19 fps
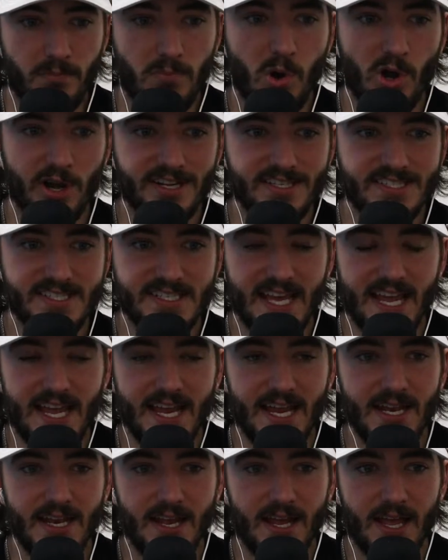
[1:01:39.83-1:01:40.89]

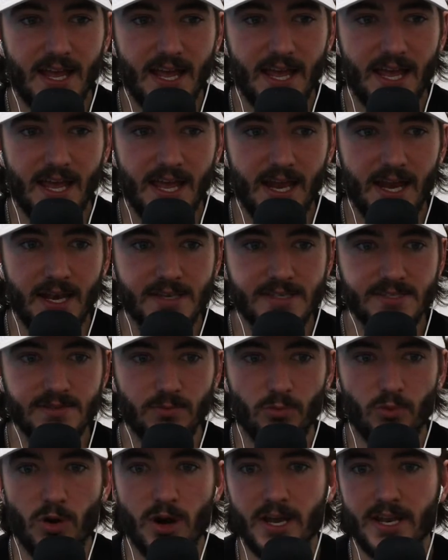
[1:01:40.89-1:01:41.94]
skate and
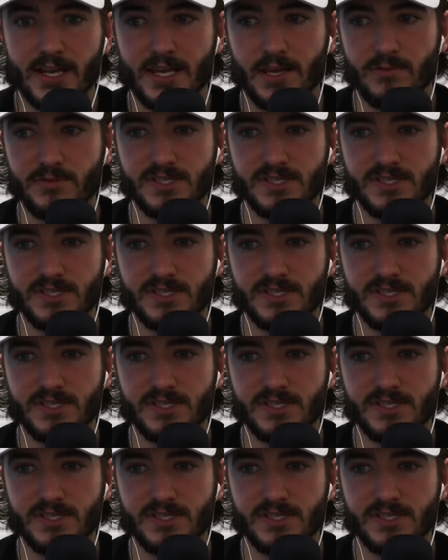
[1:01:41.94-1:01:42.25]
what he was